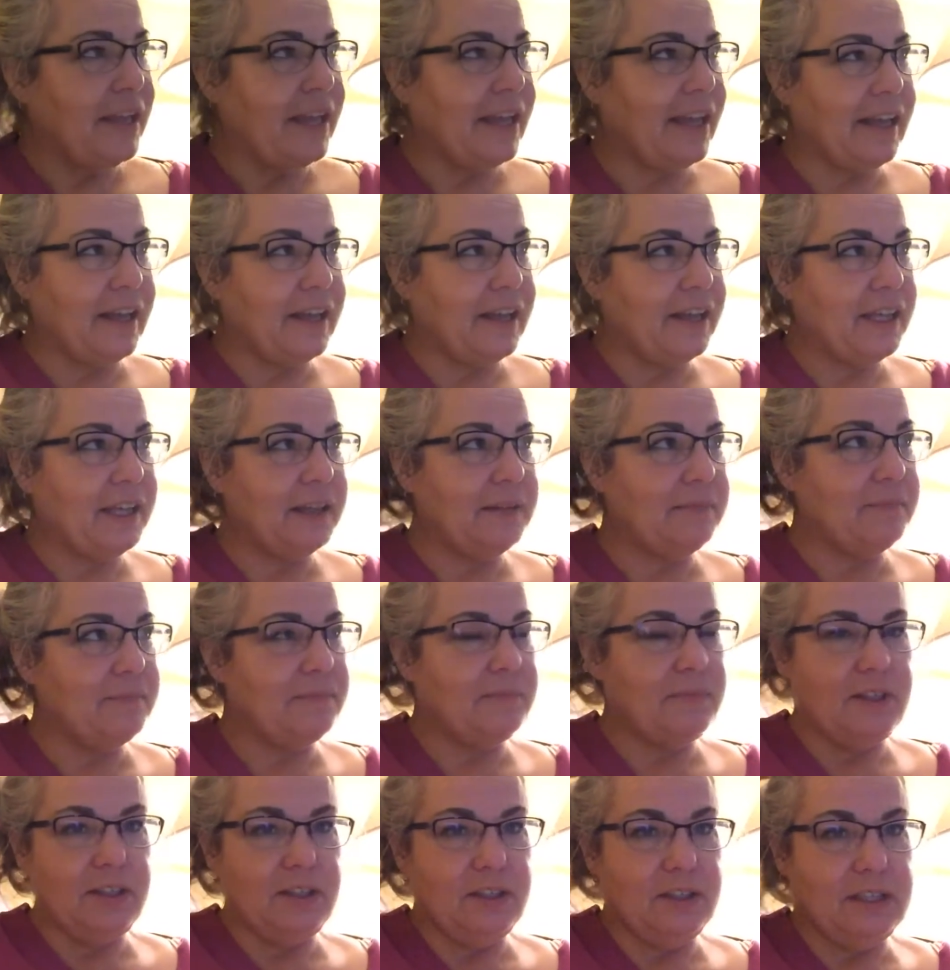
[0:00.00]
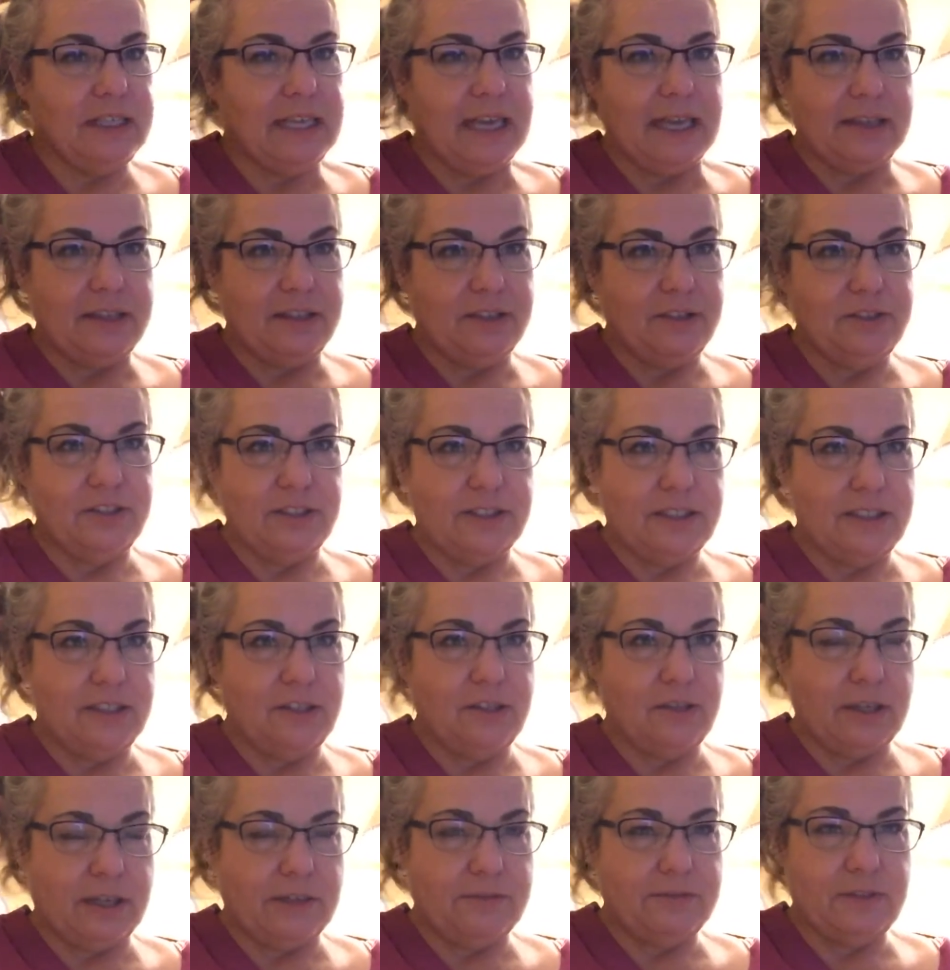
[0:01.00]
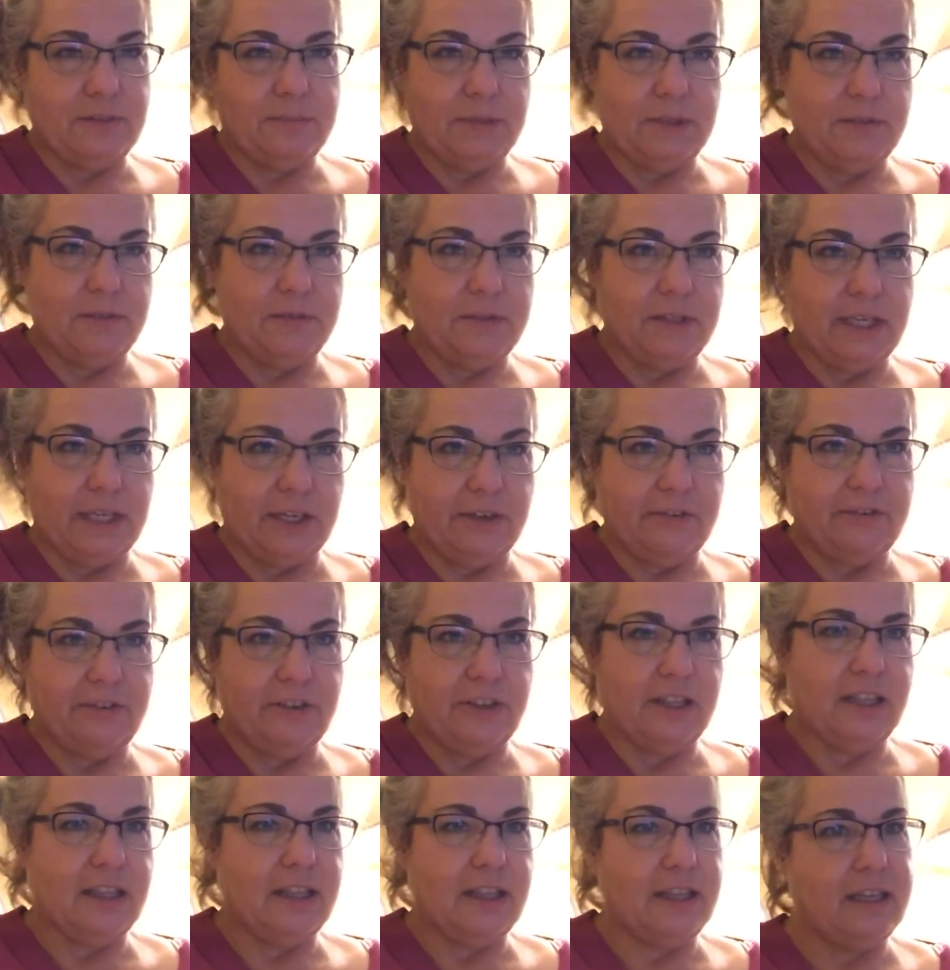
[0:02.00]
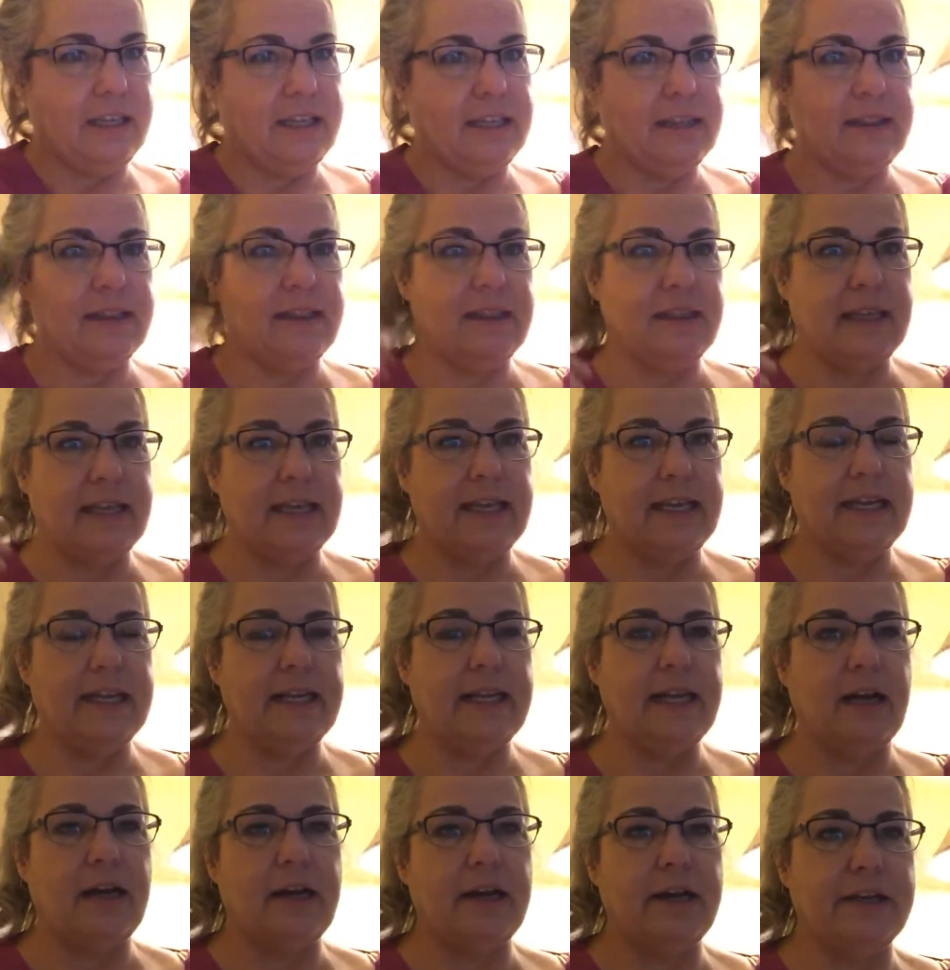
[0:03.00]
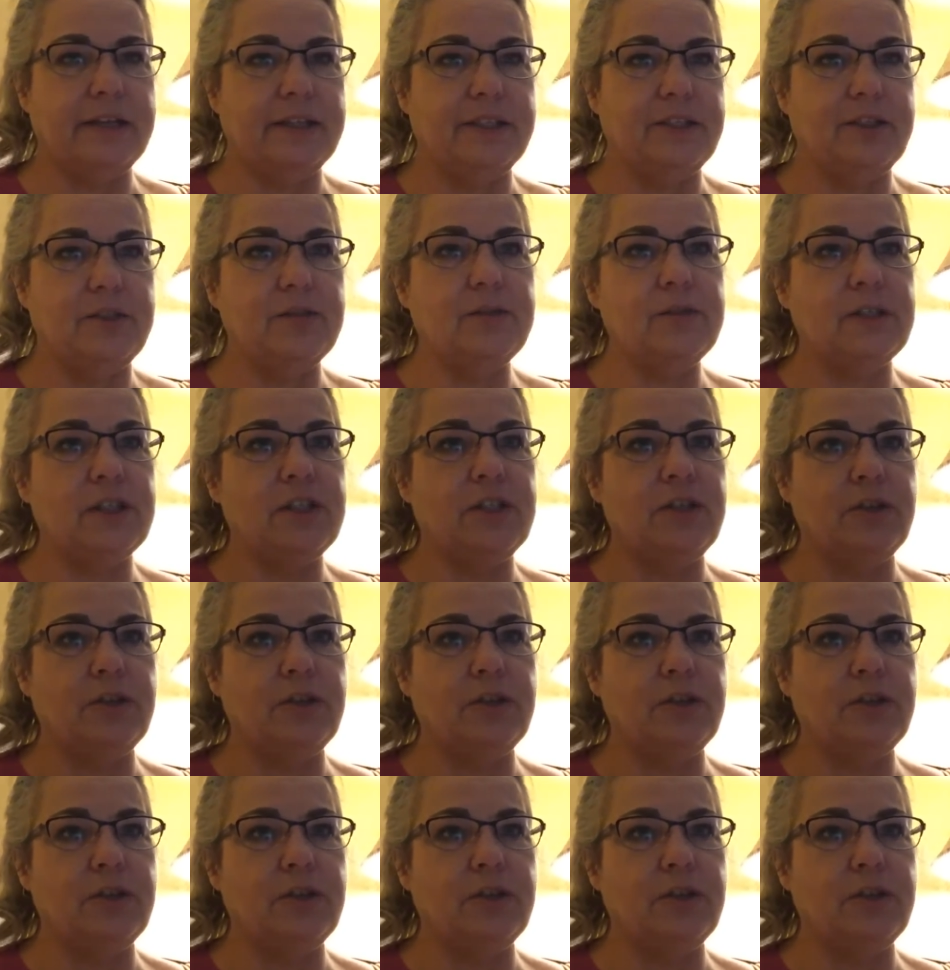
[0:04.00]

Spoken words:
You have to be careful that they are using